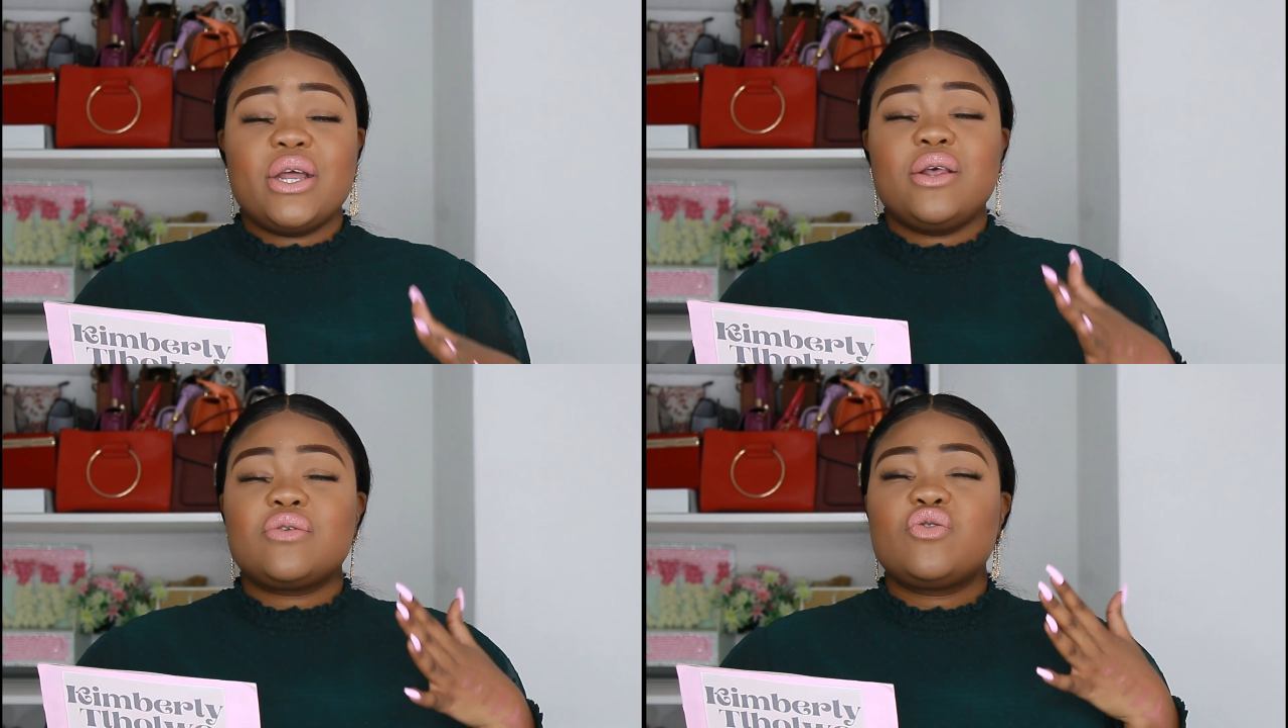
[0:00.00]

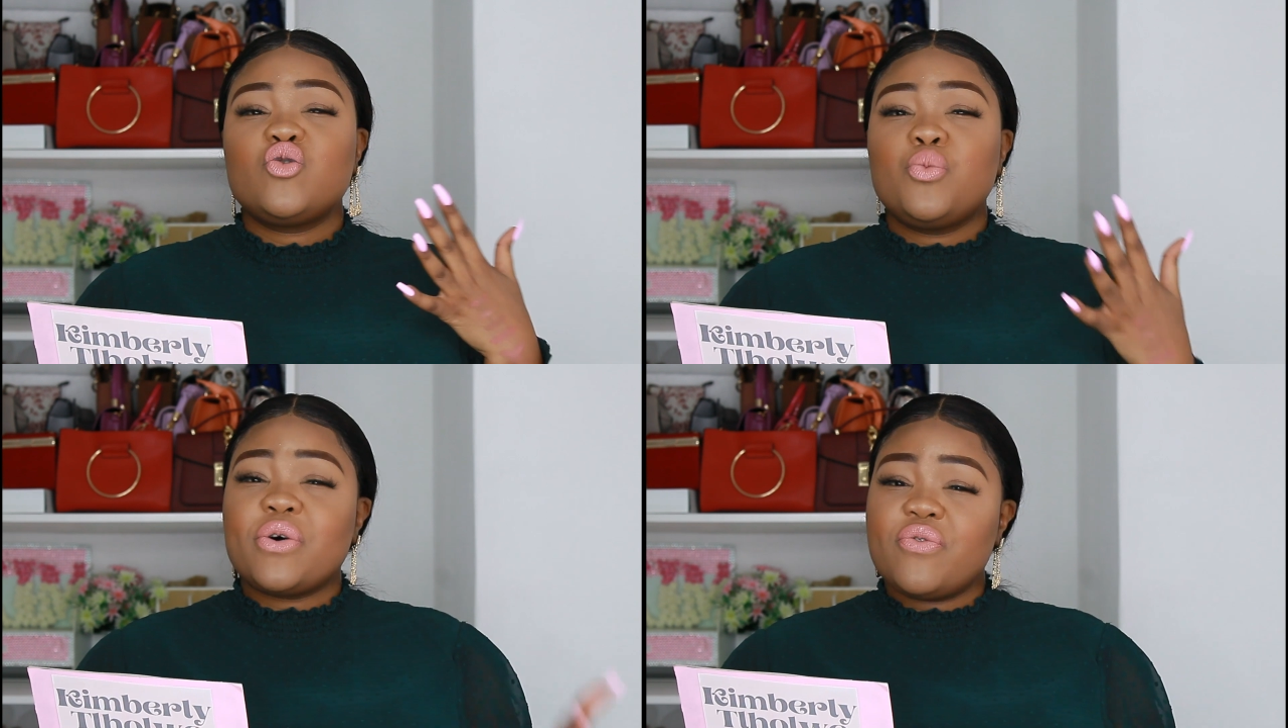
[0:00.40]
It is
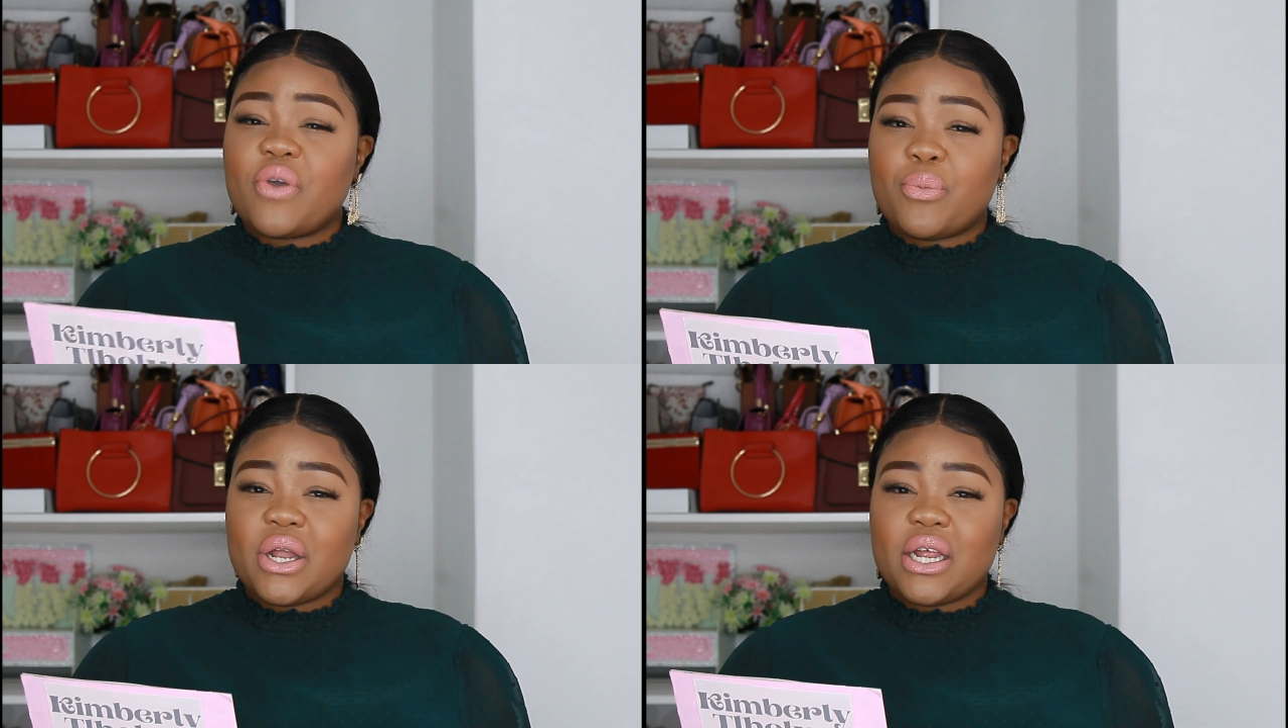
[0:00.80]
super
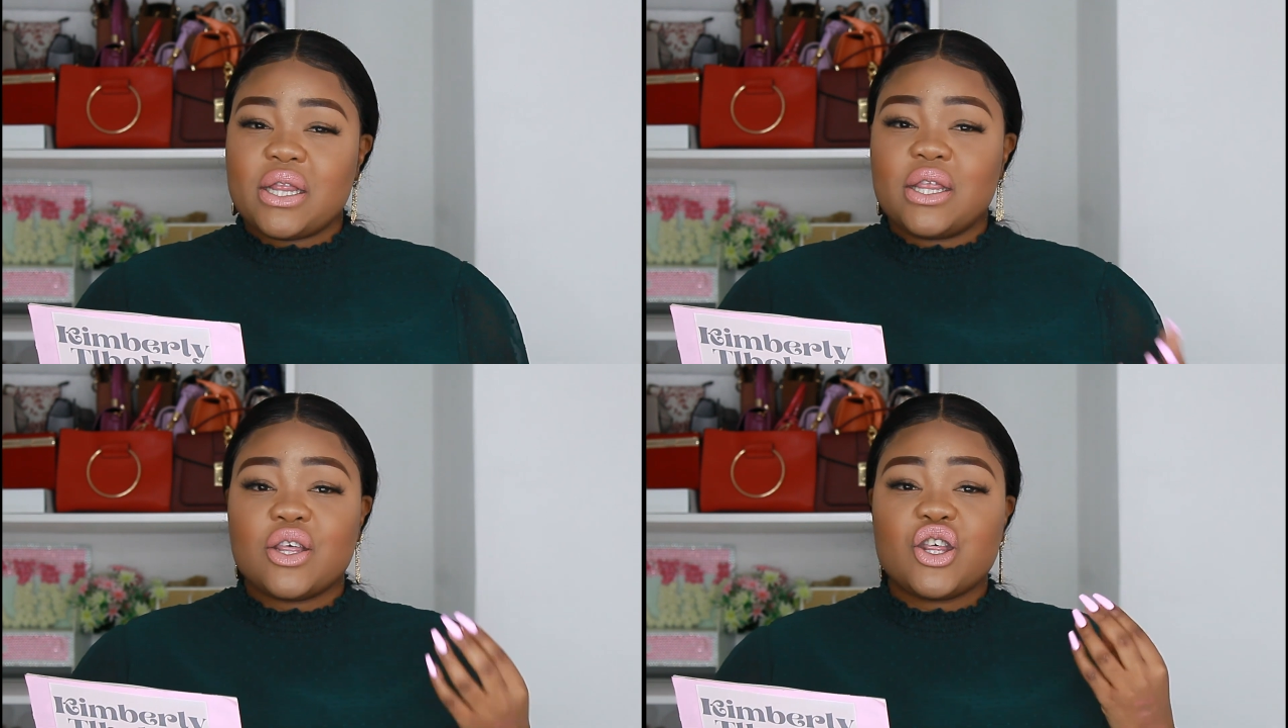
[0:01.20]

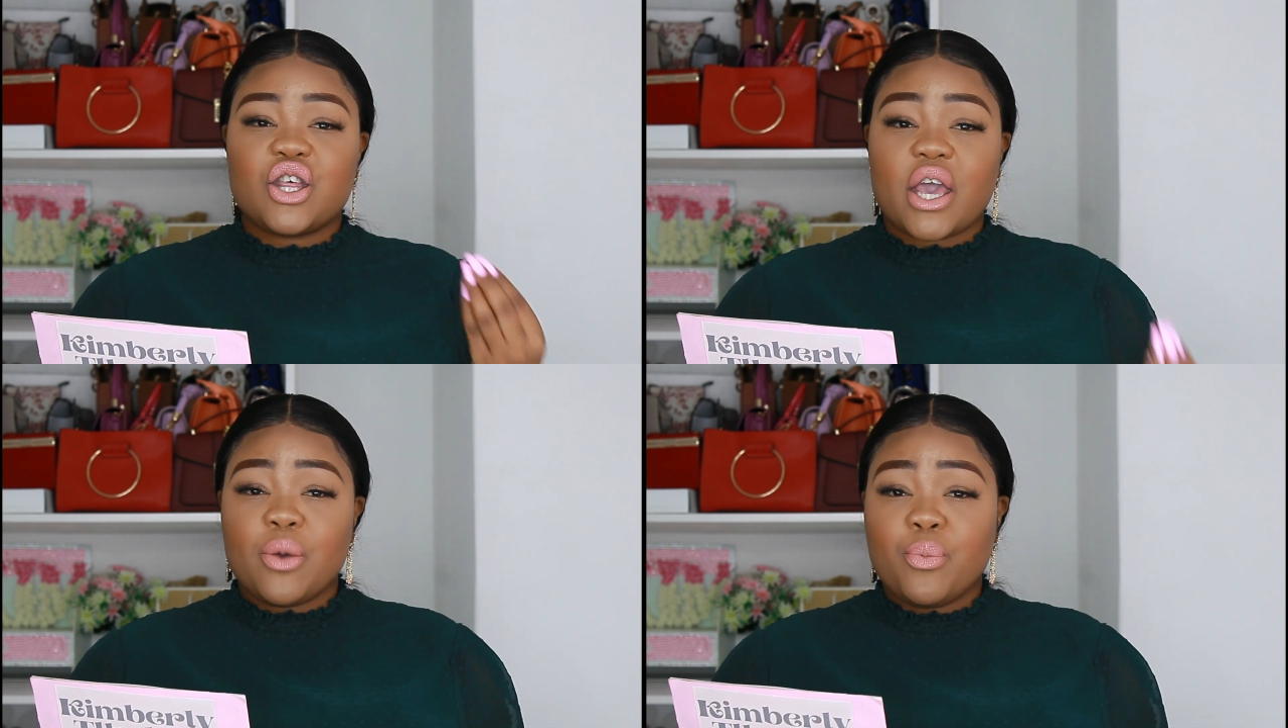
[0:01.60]
feminine, the
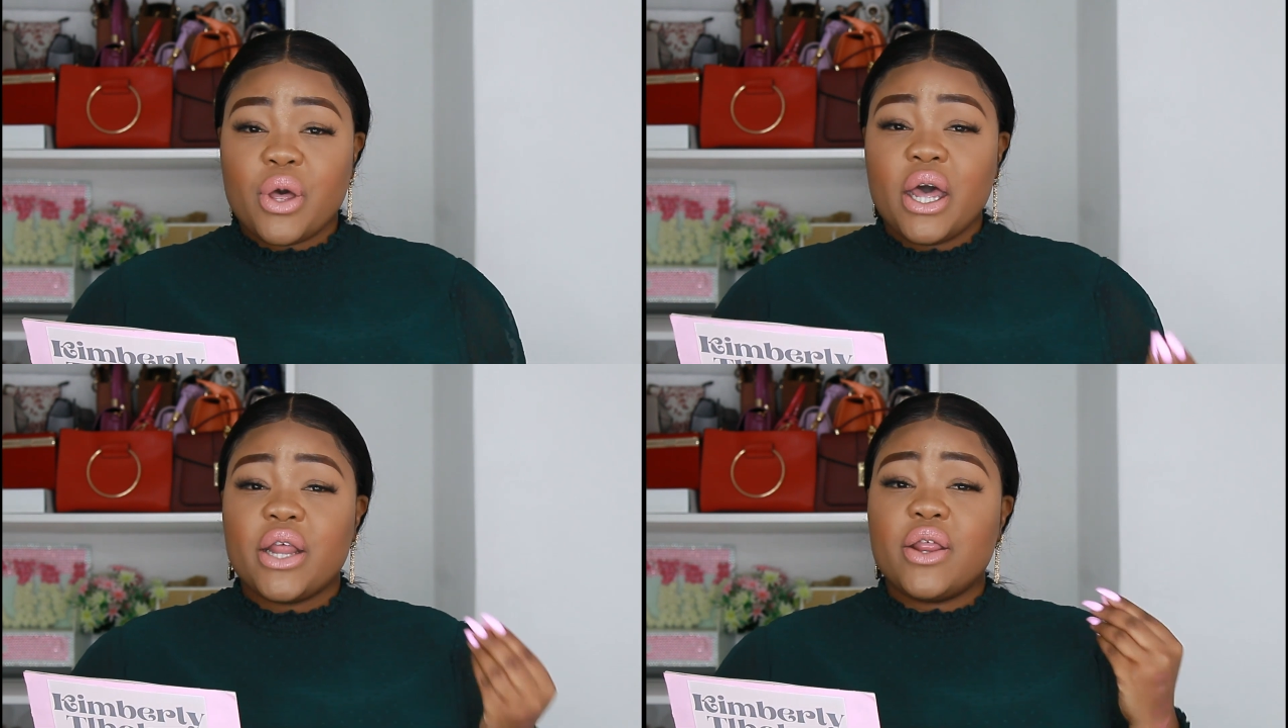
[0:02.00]
shape,
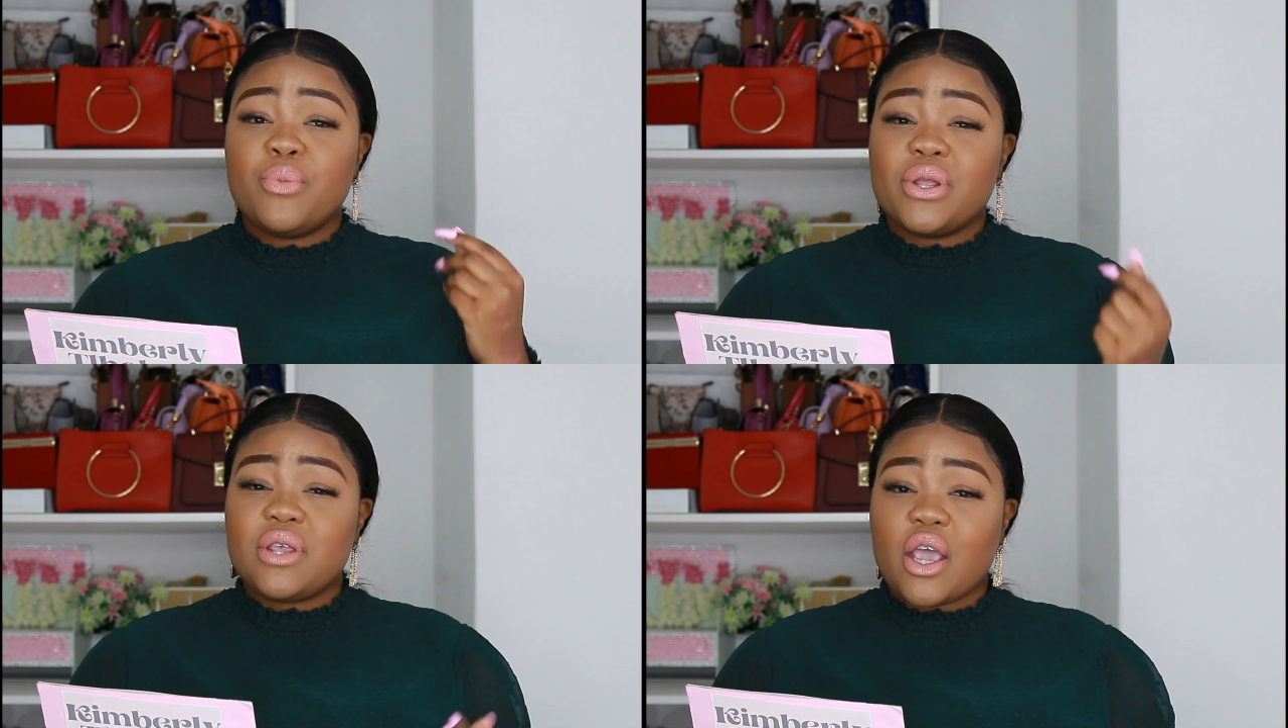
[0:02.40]

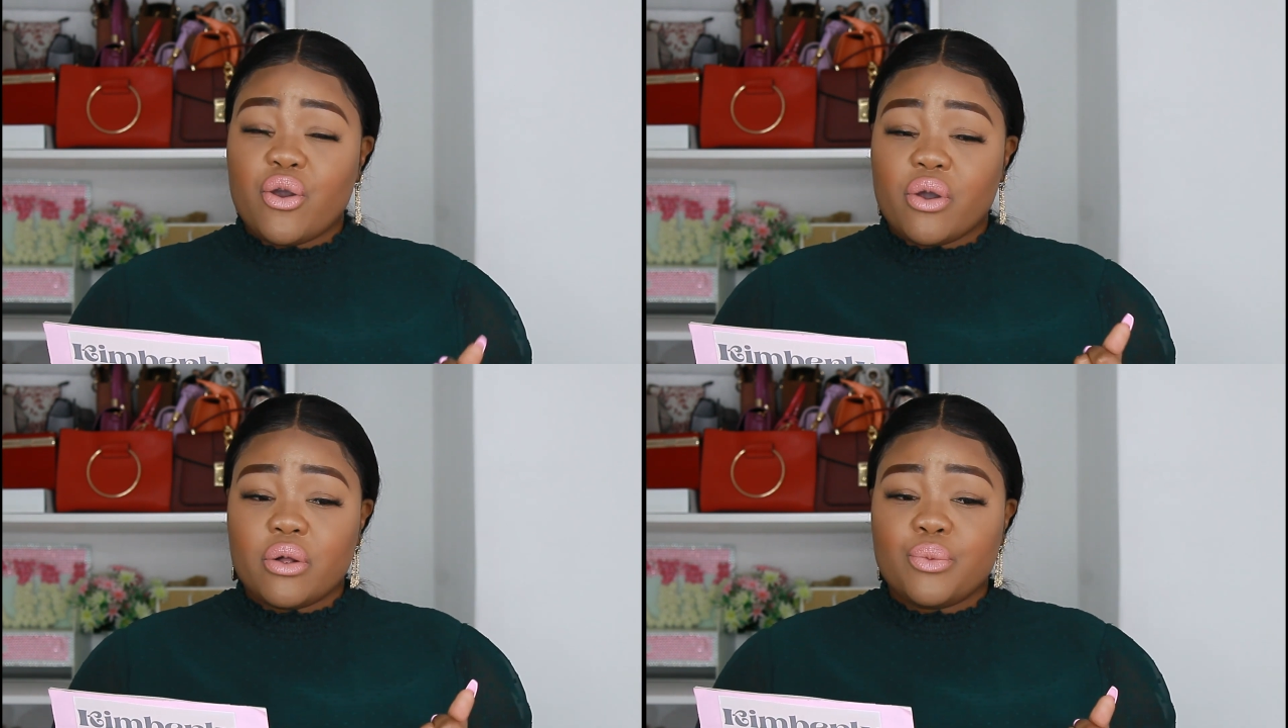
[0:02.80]
the
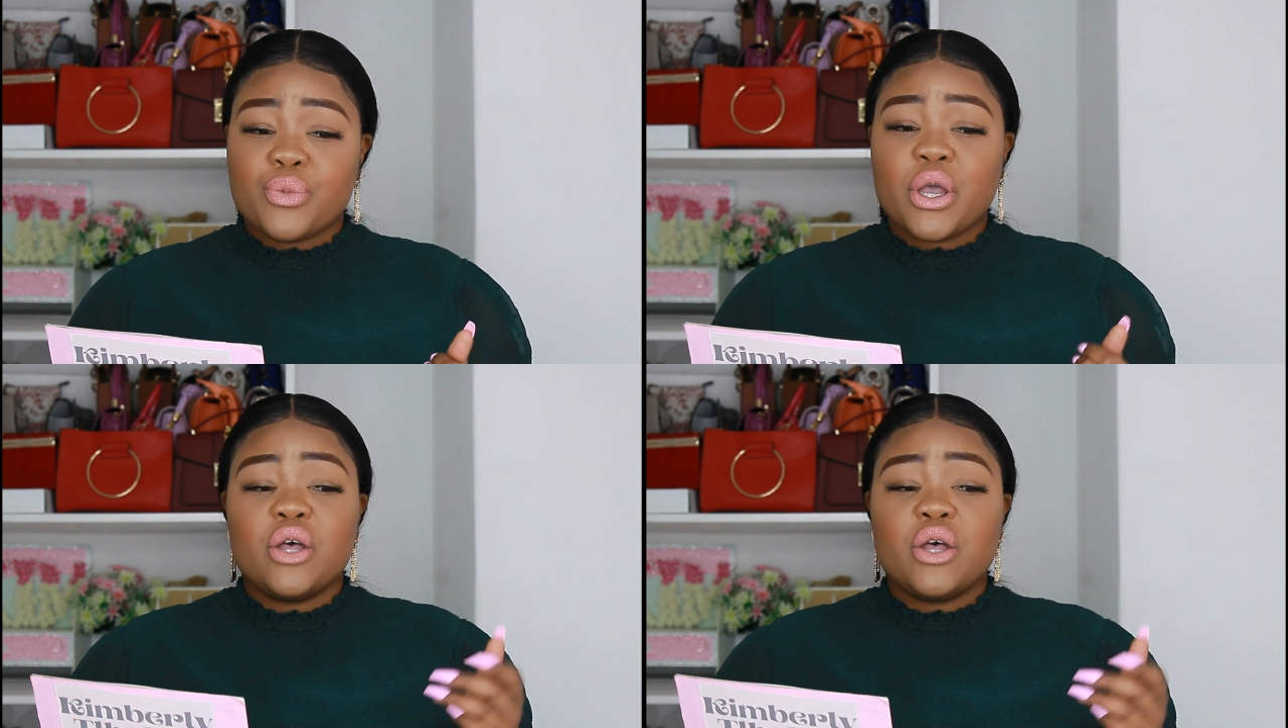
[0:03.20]
material.